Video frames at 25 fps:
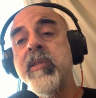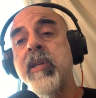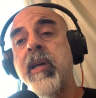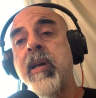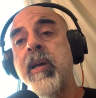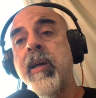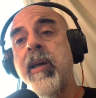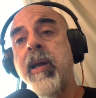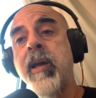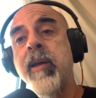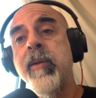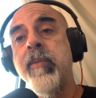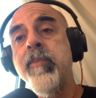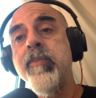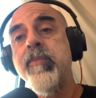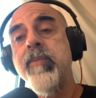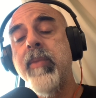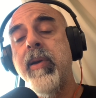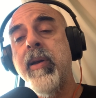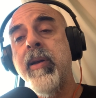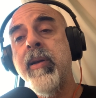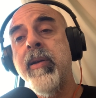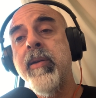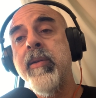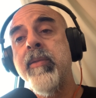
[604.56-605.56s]
I
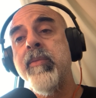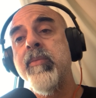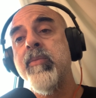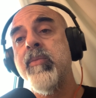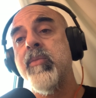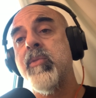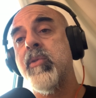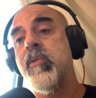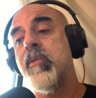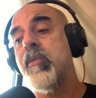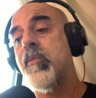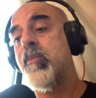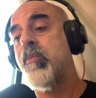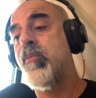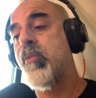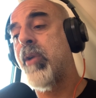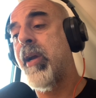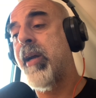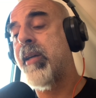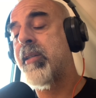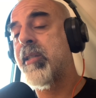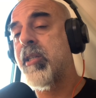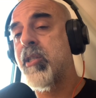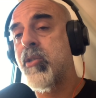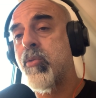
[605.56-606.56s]

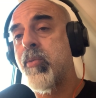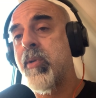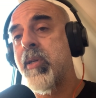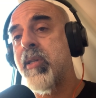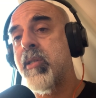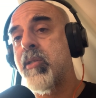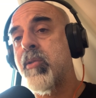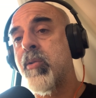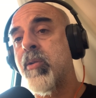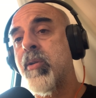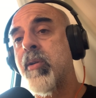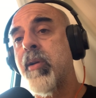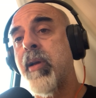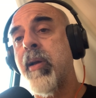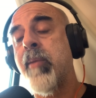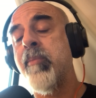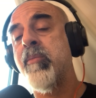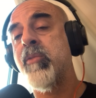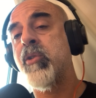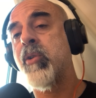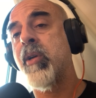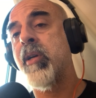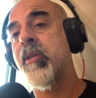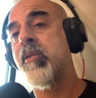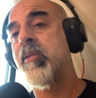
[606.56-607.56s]
practice with, or I'm
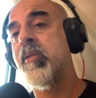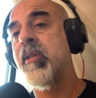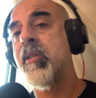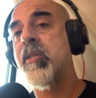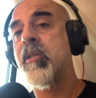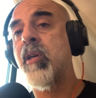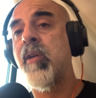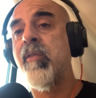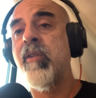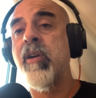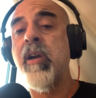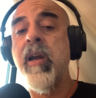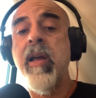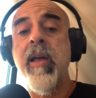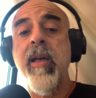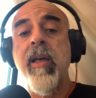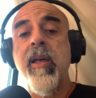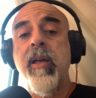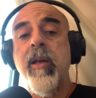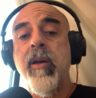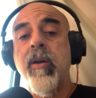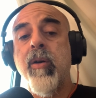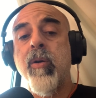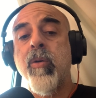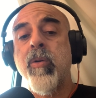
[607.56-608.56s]
trying to discover,
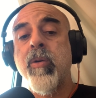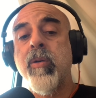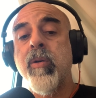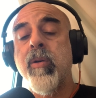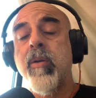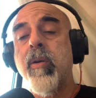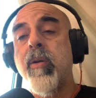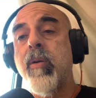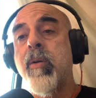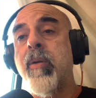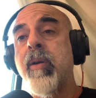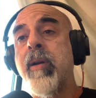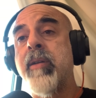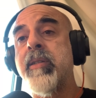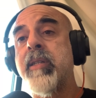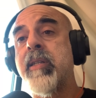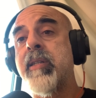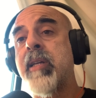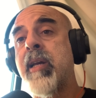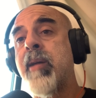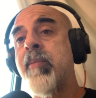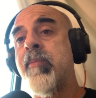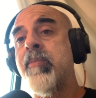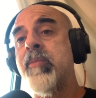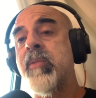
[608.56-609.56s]
or that
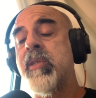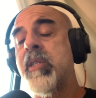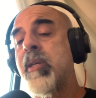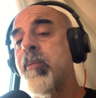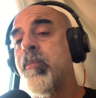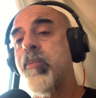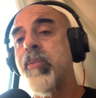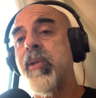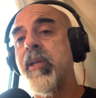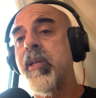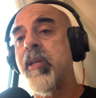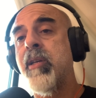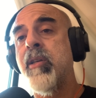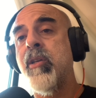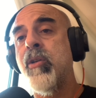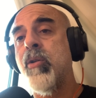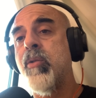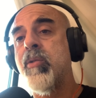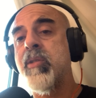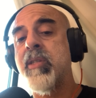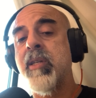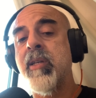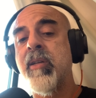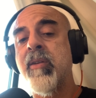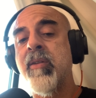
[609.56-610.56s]
I'm simply
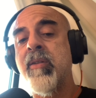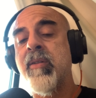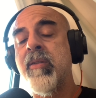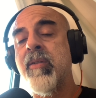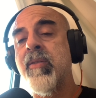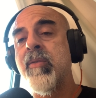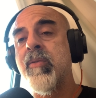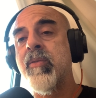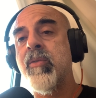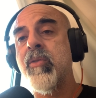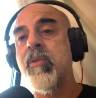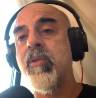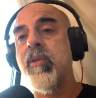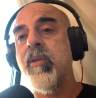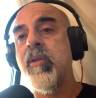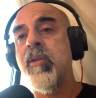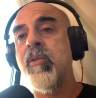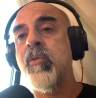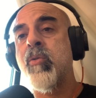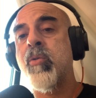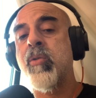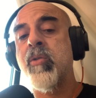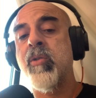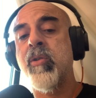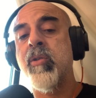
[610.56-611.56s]
using in
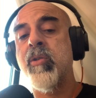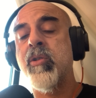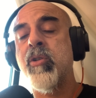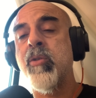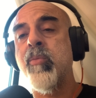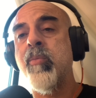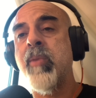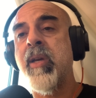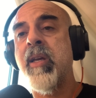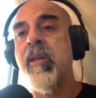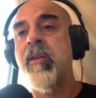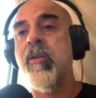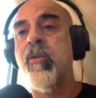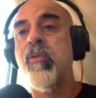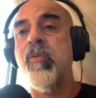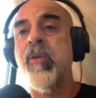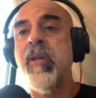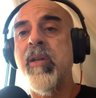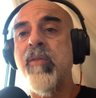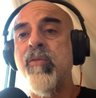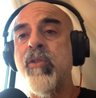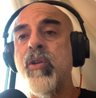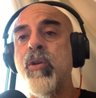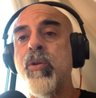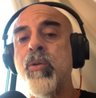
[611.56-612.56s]
order to make a
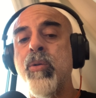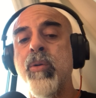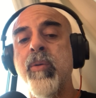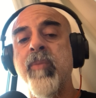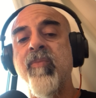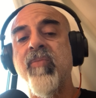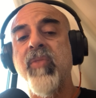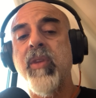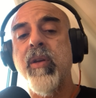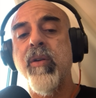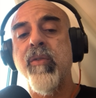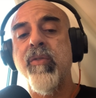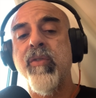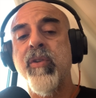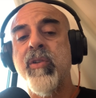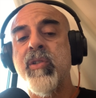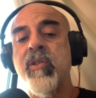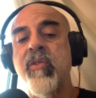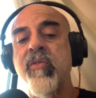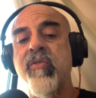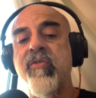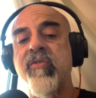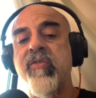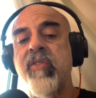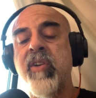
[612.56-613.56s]
review for
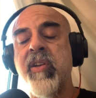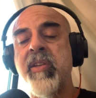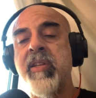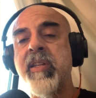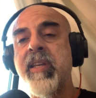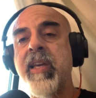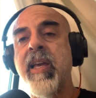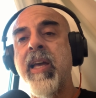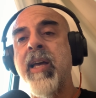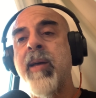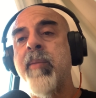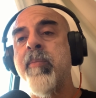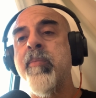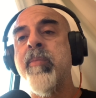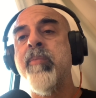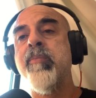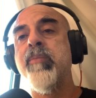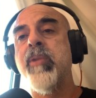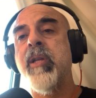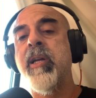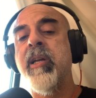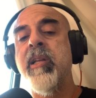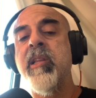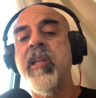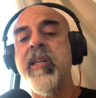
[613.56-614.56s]
the voncam
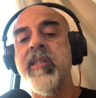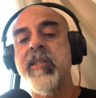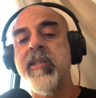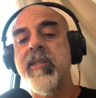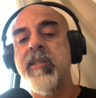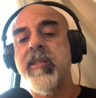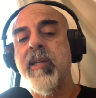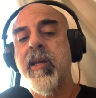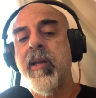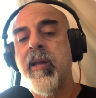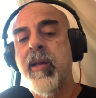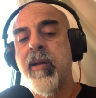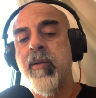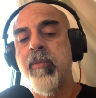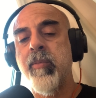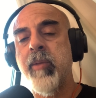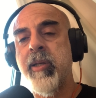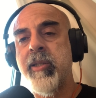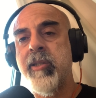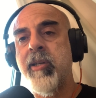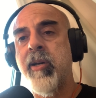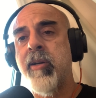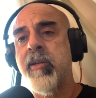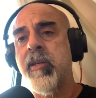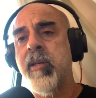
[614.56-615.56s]
playlist. I'll be
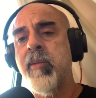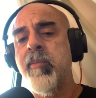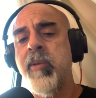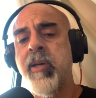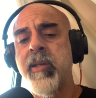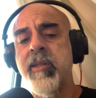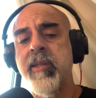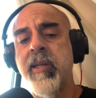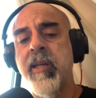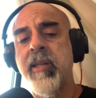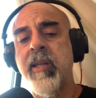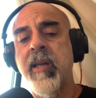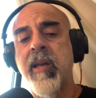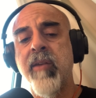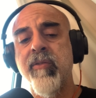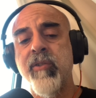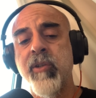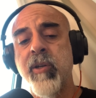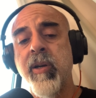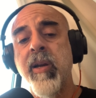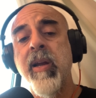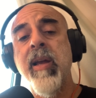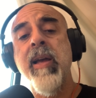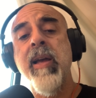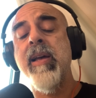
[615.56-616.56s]
talking about that
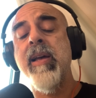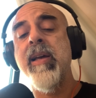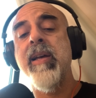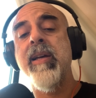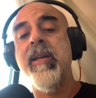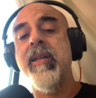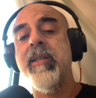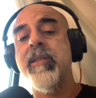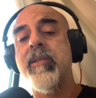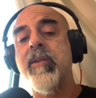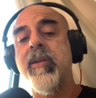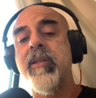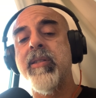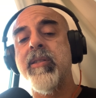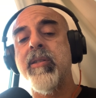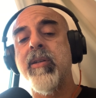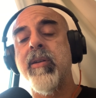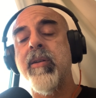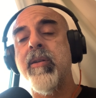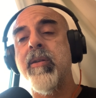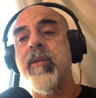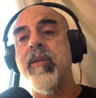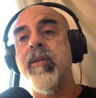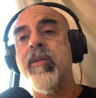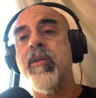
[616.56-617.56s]
after. So it's
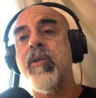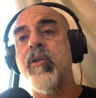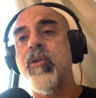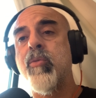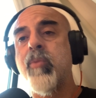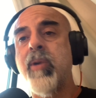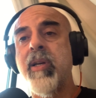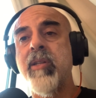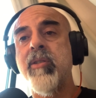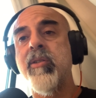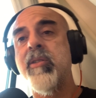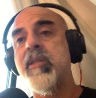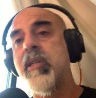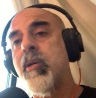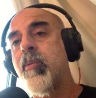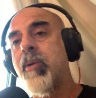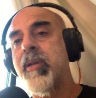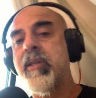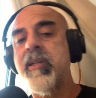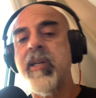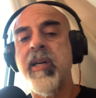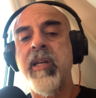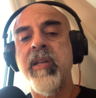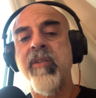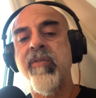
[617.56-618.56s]
a good way to see
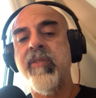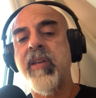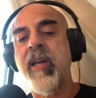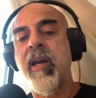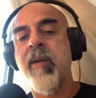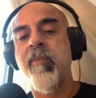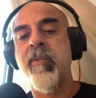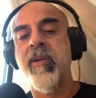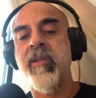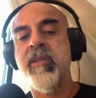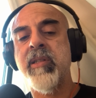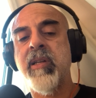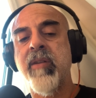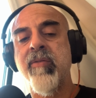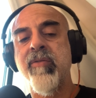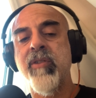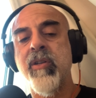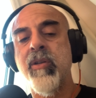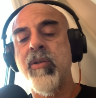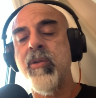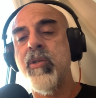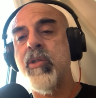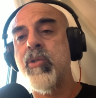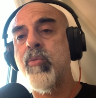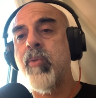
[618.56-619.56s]
what kind of cameras I've
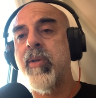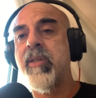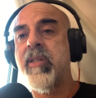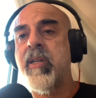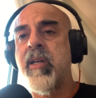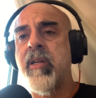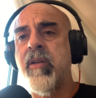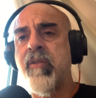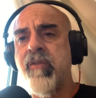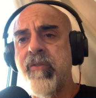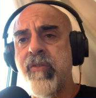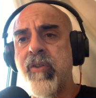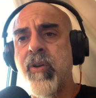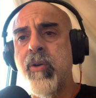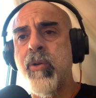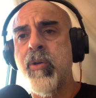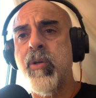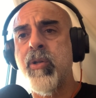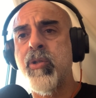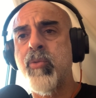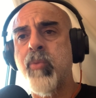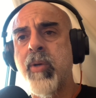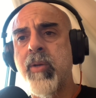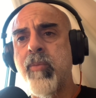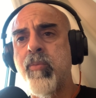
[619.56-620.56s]
used, what kind of
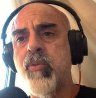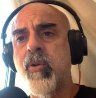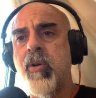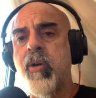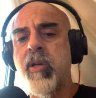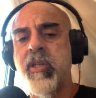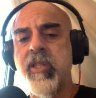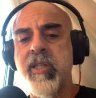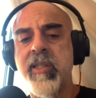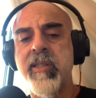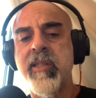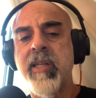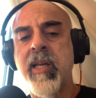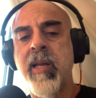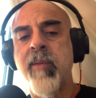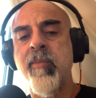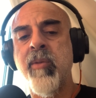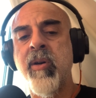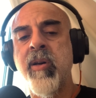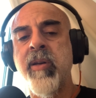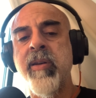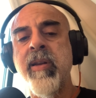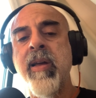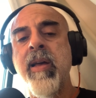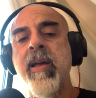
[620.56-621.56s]
photos, what projects I'm
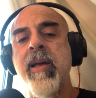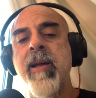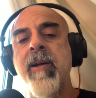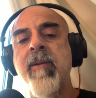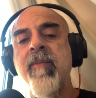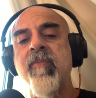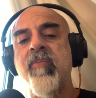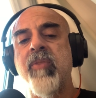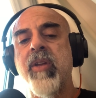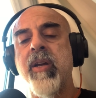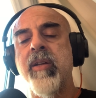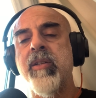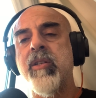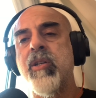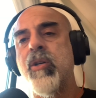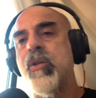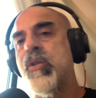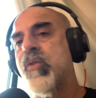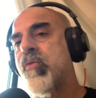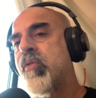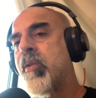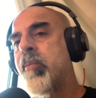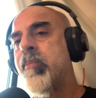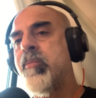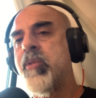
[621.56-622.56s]
on. It goes
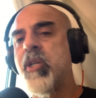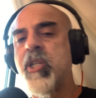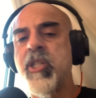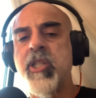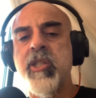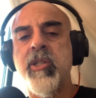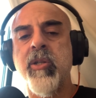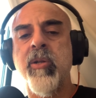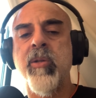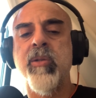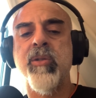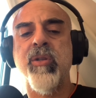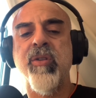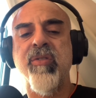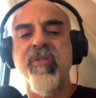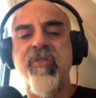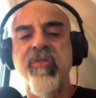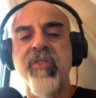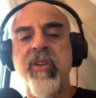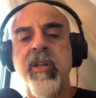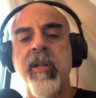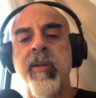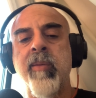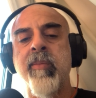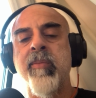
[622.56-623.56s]
from digital to
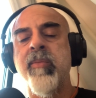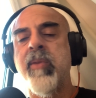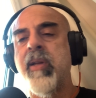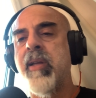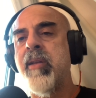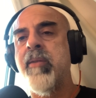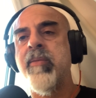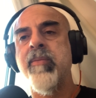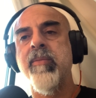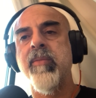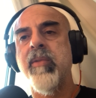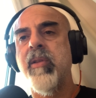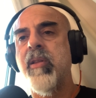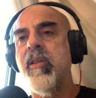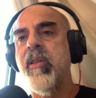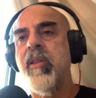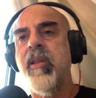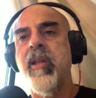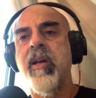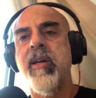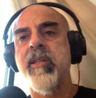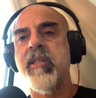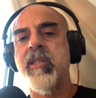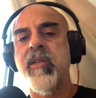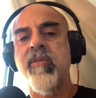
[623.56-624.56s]
film, and
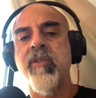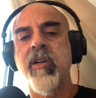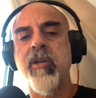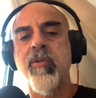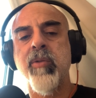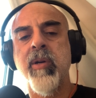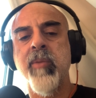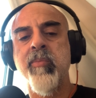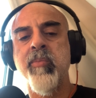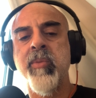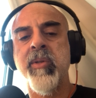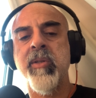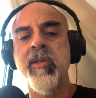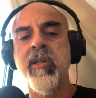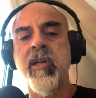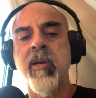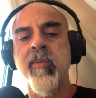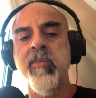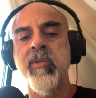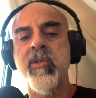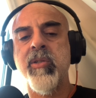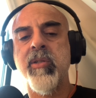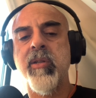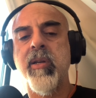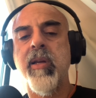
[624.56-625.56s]
lots of equipment
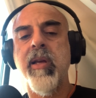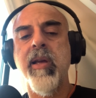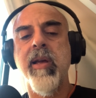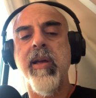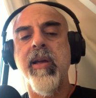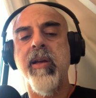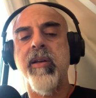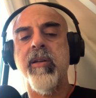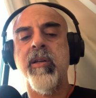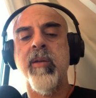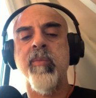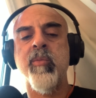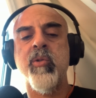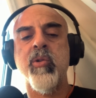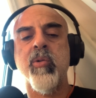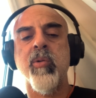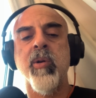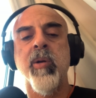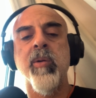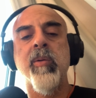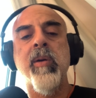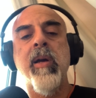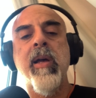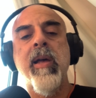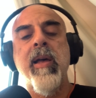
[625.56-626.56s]
comes
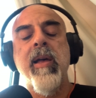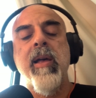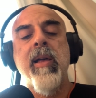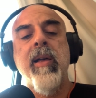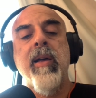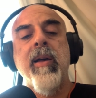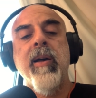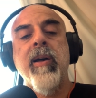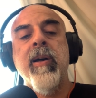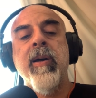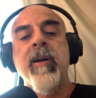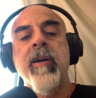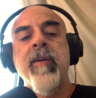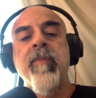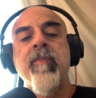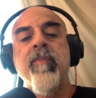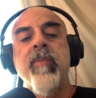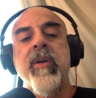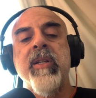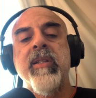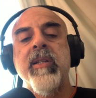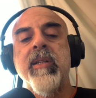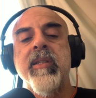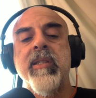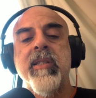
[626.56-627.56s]
through.
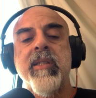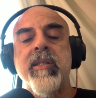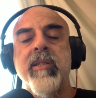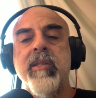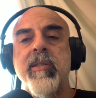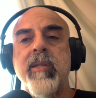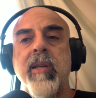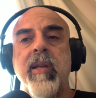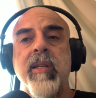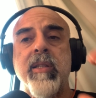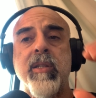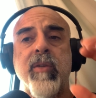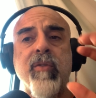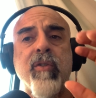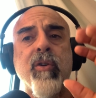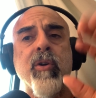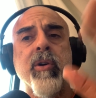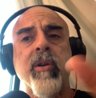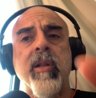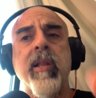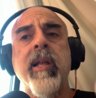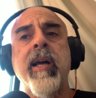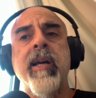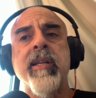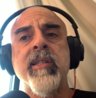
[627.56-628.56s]
But it's
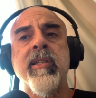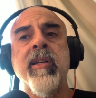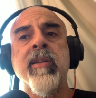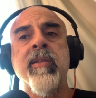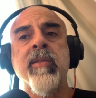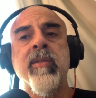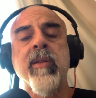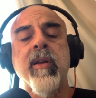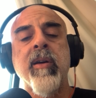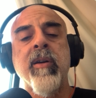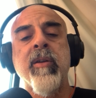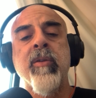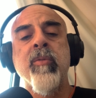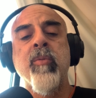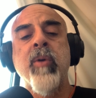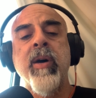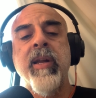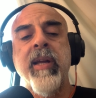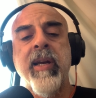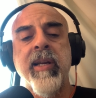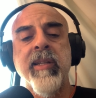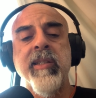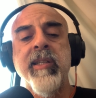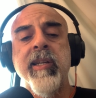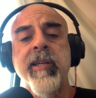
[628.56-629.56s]
focalized on what
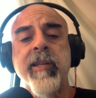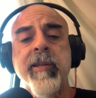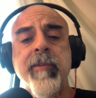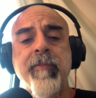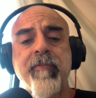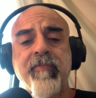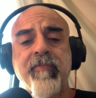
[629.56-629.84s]
I did.